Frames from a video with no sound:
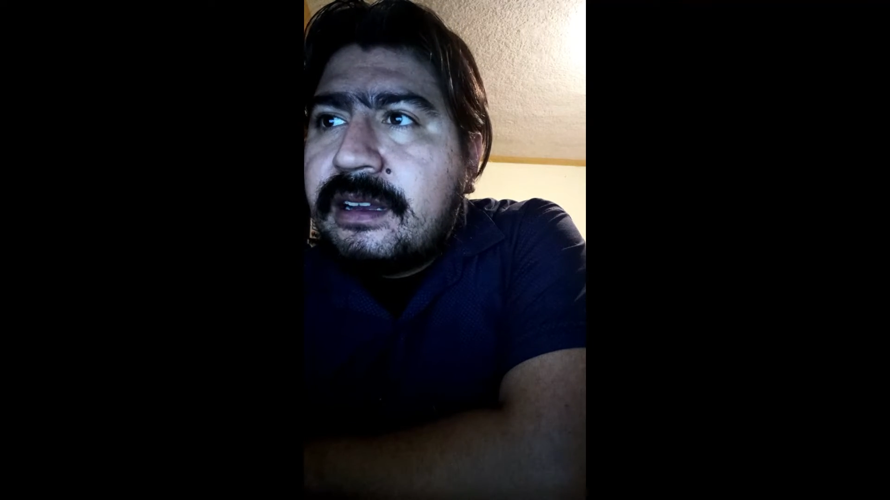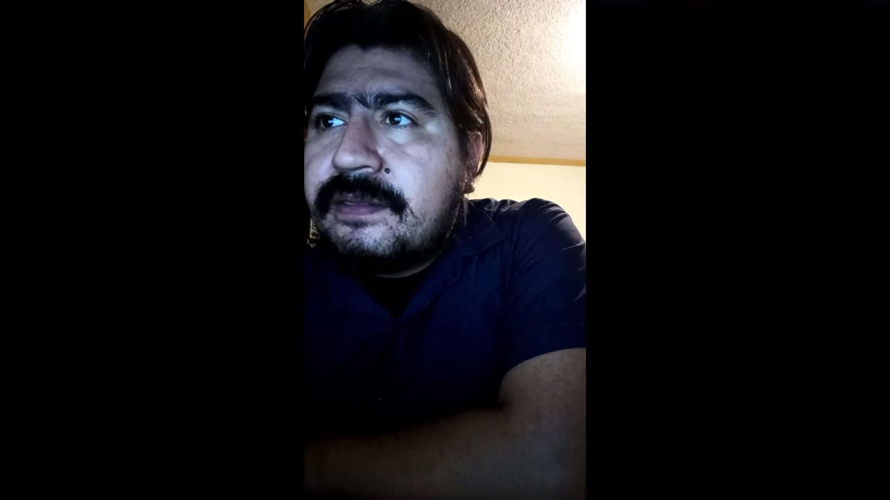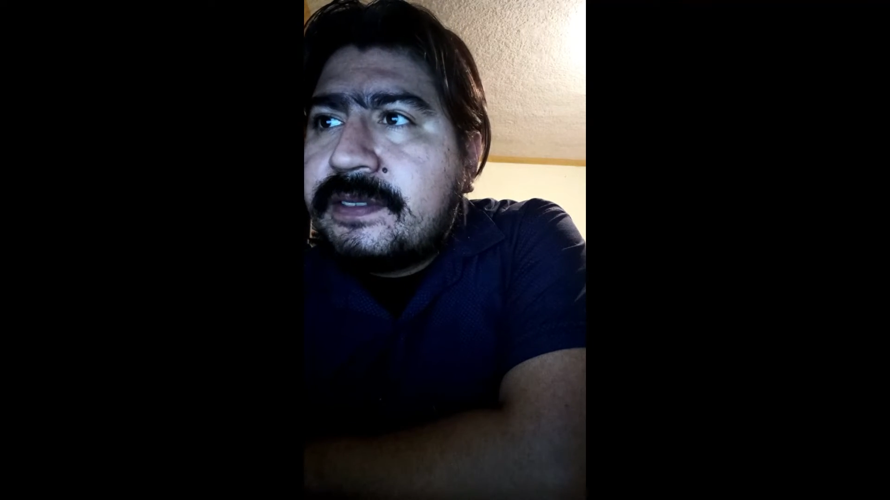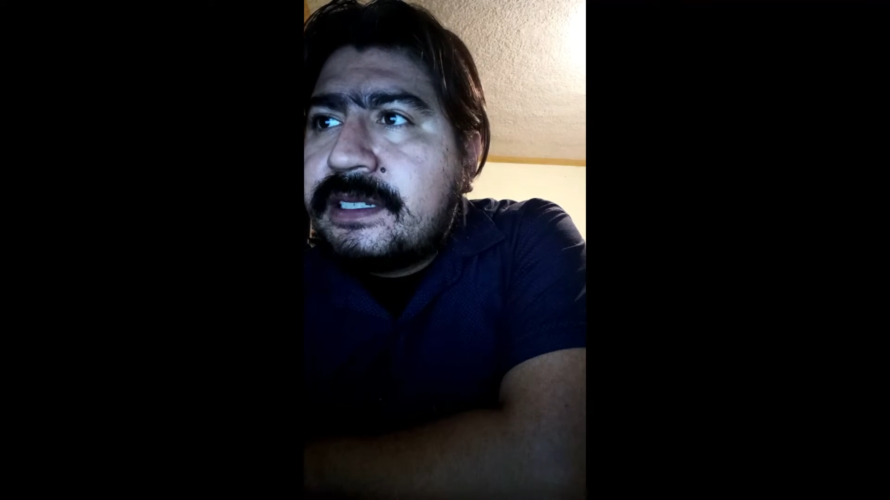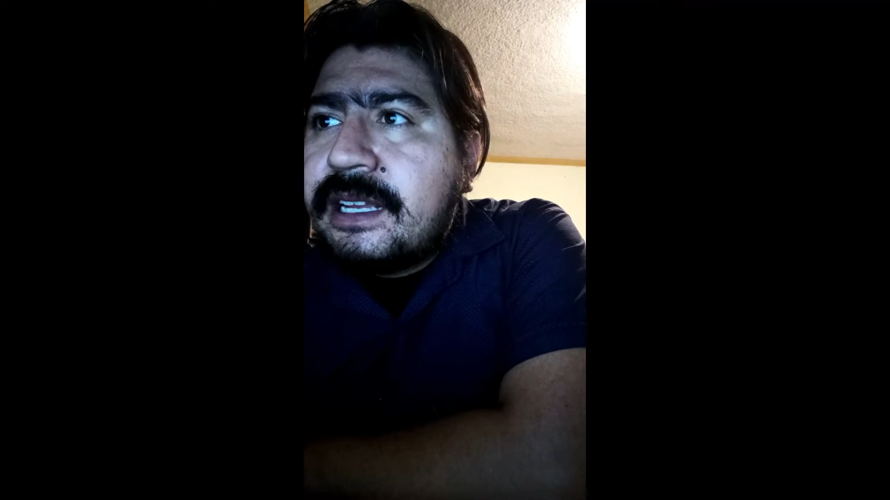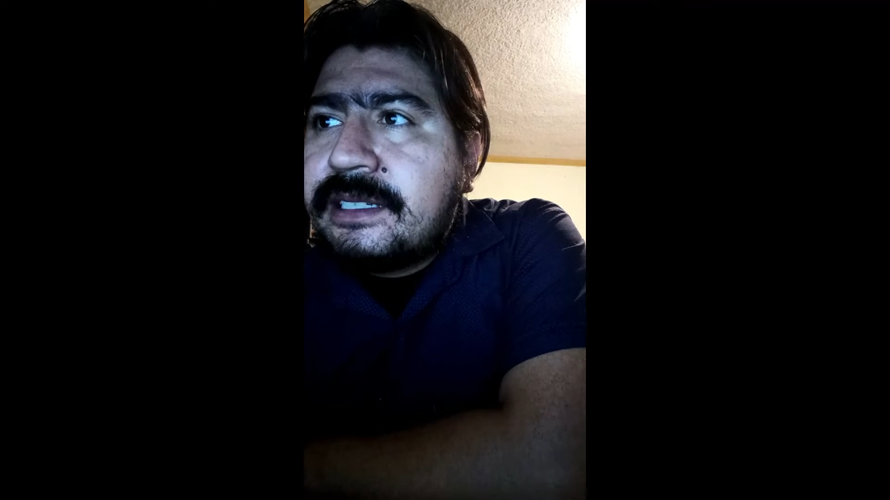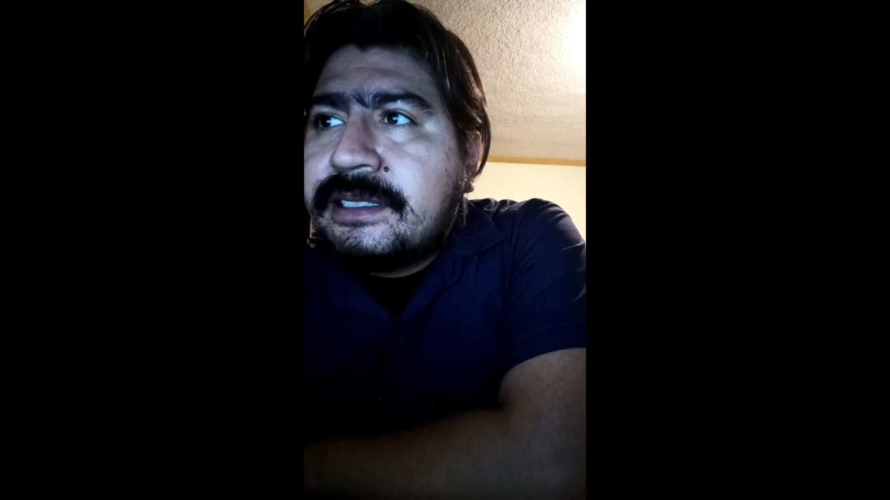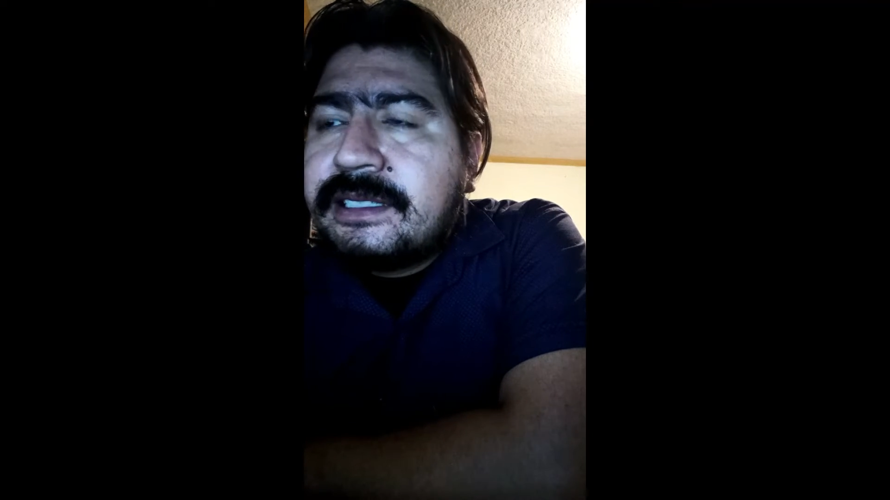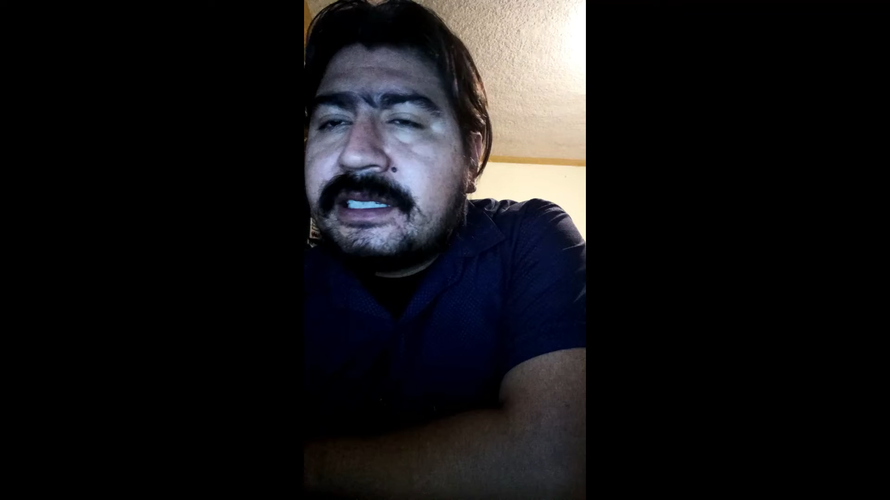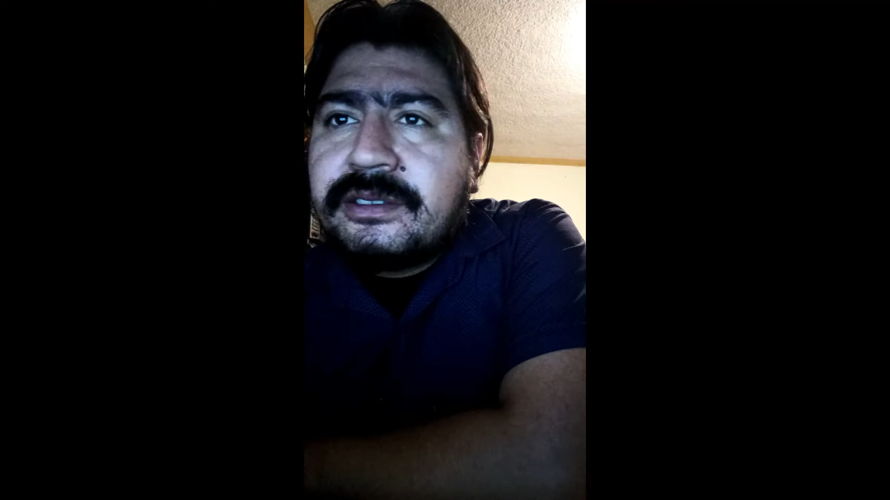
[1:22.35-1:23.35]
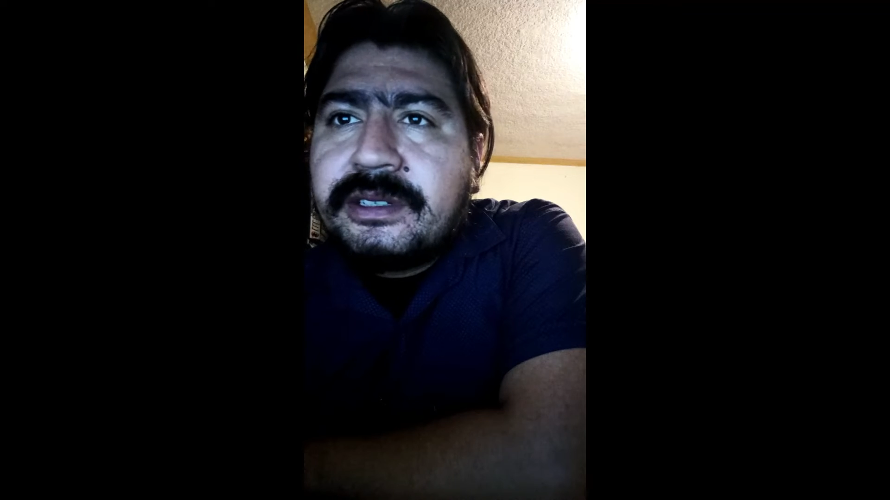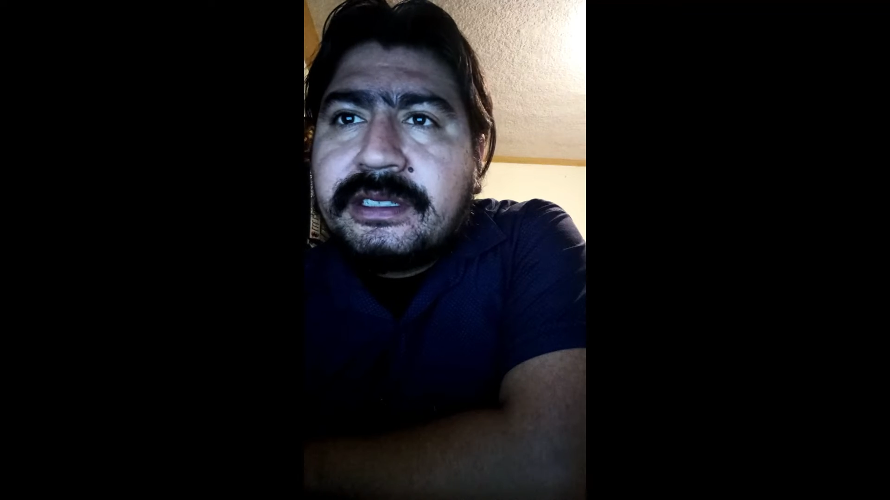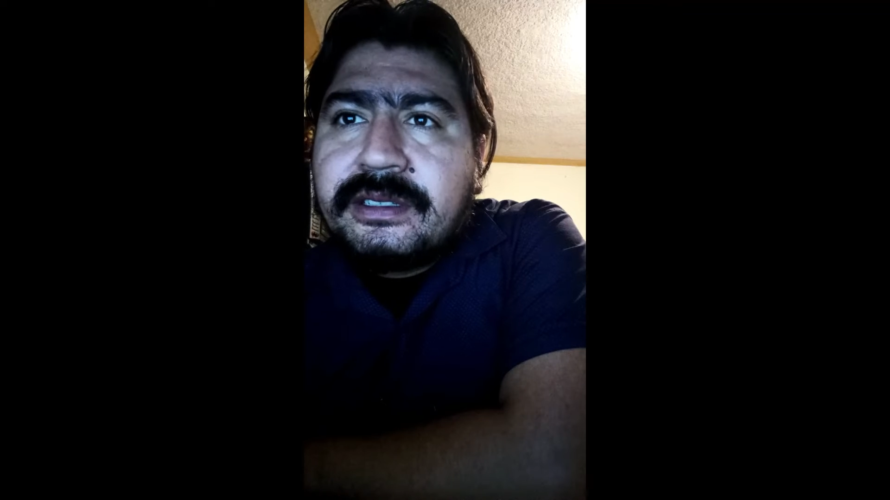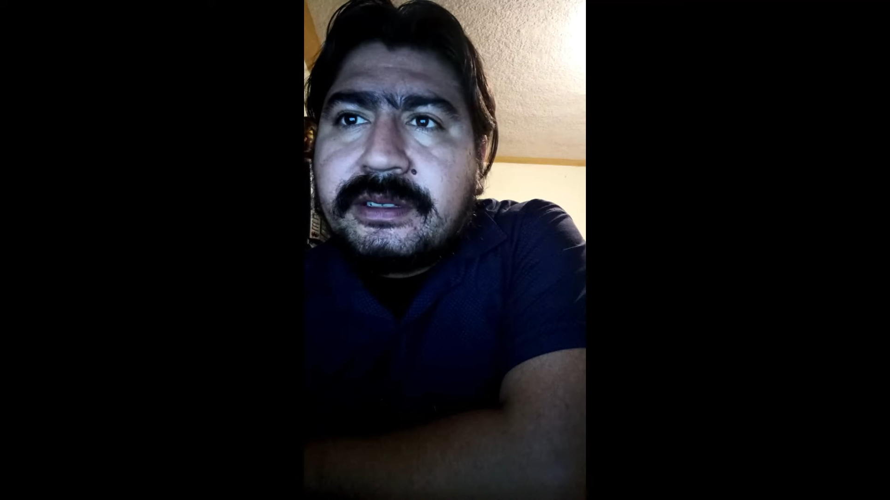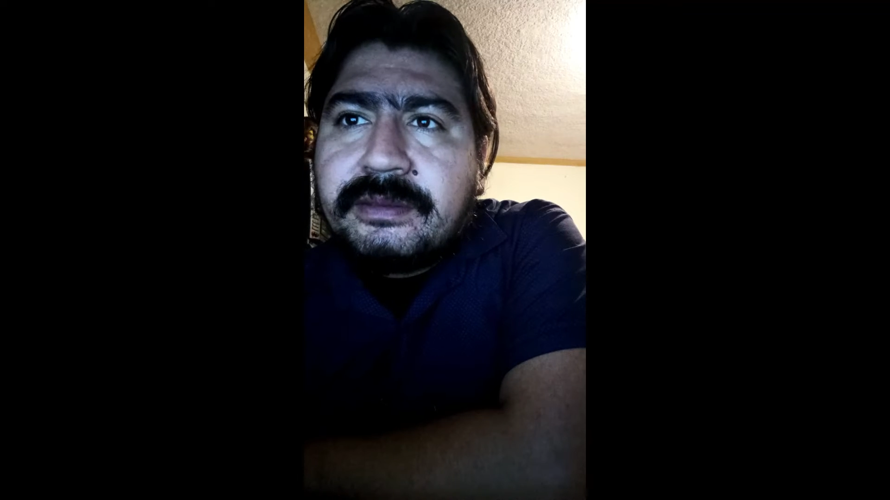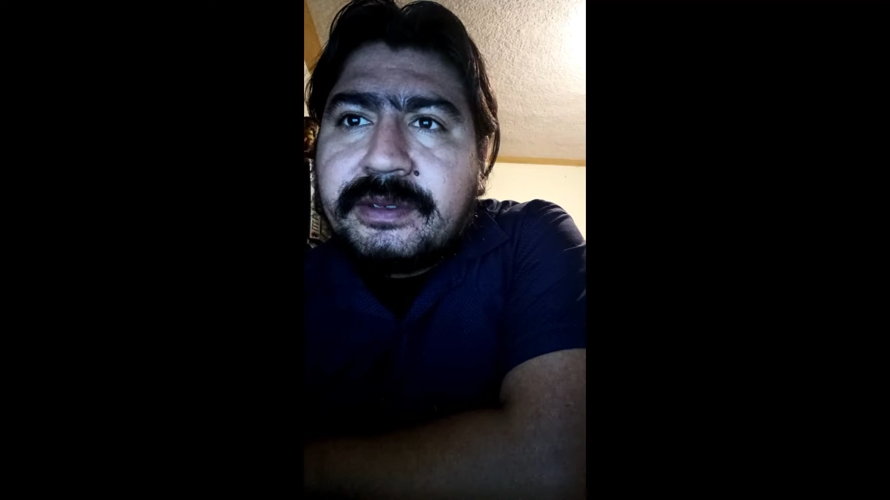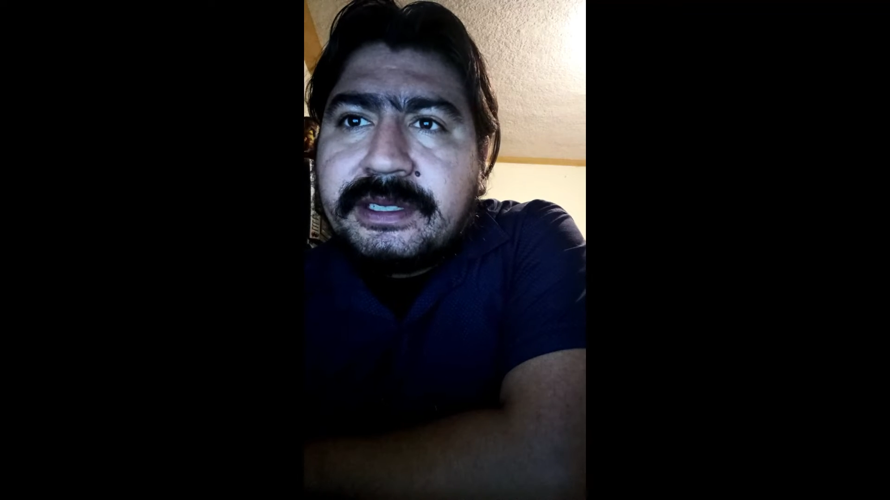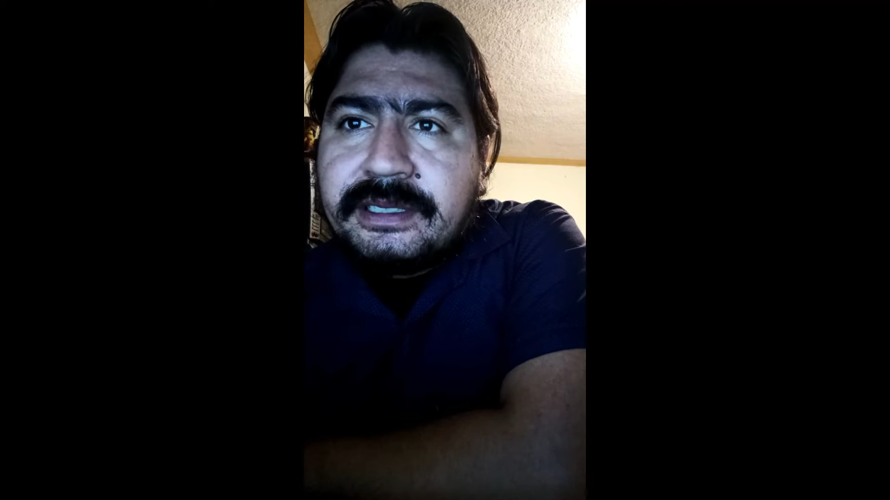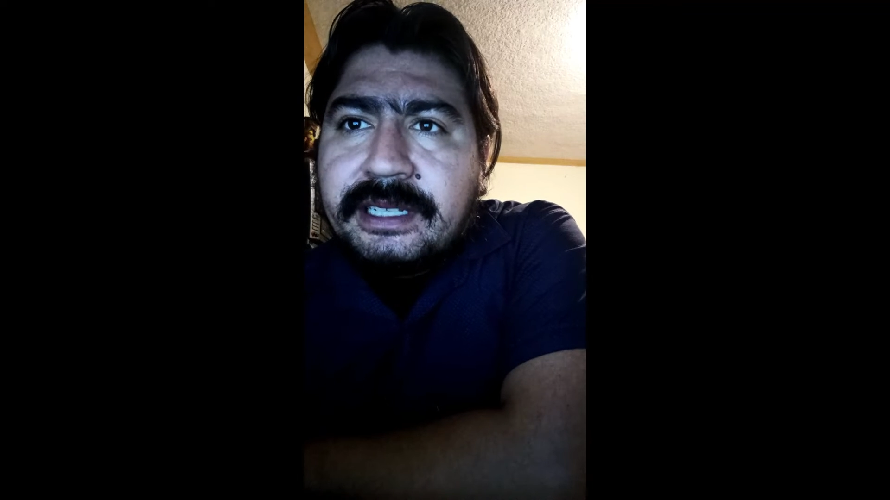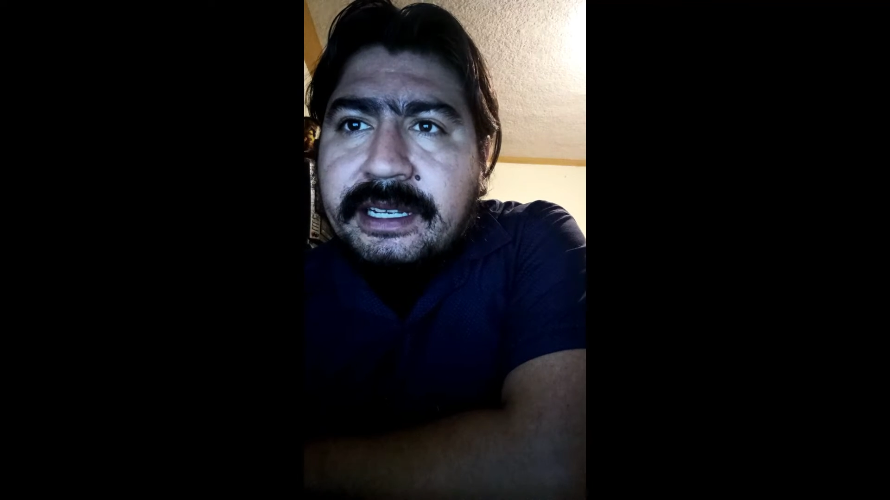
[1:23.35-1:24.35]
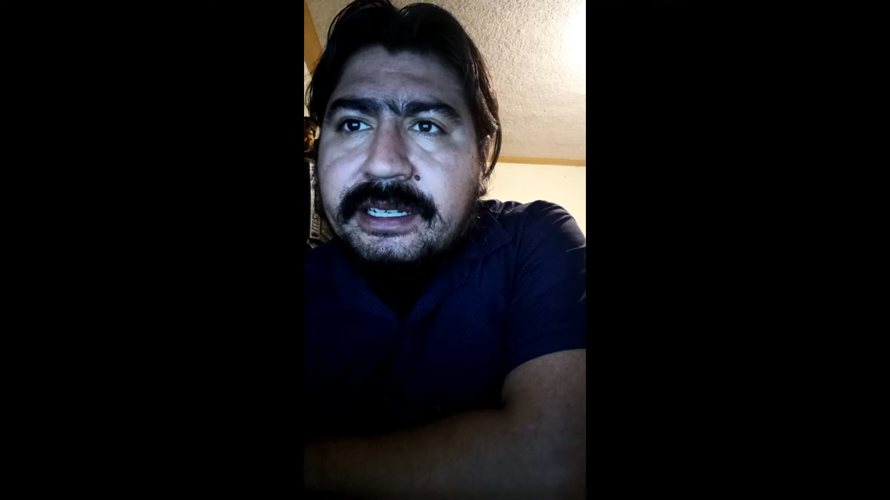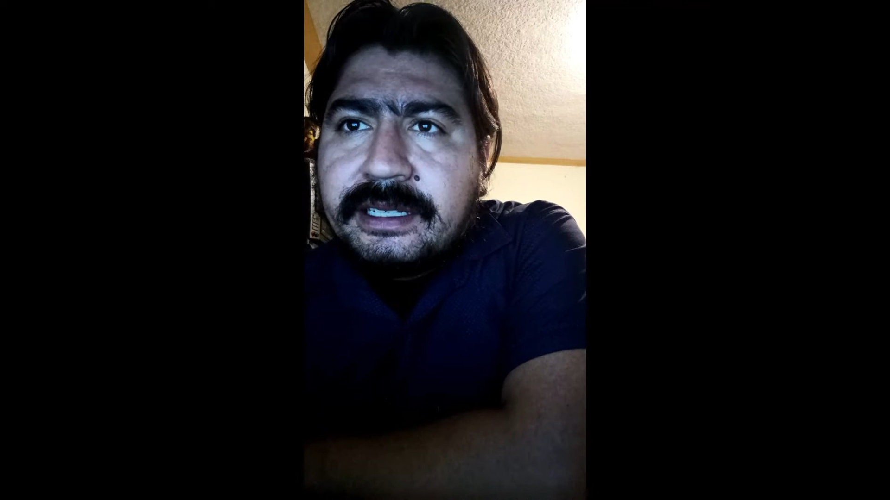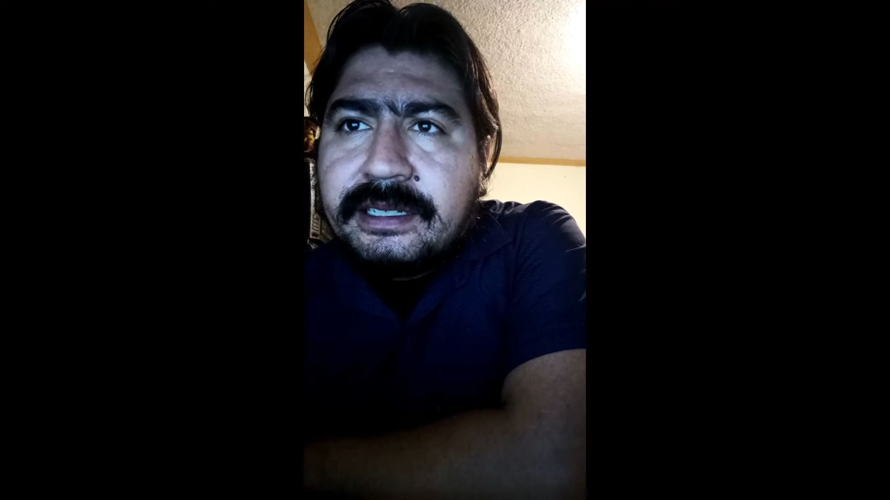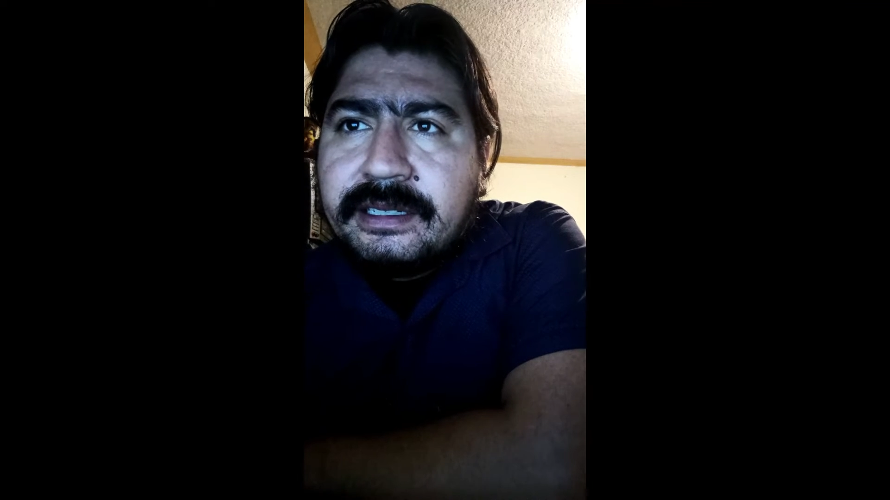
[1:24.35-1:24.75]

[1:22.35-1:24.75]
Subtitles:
of the 19th century to the present day.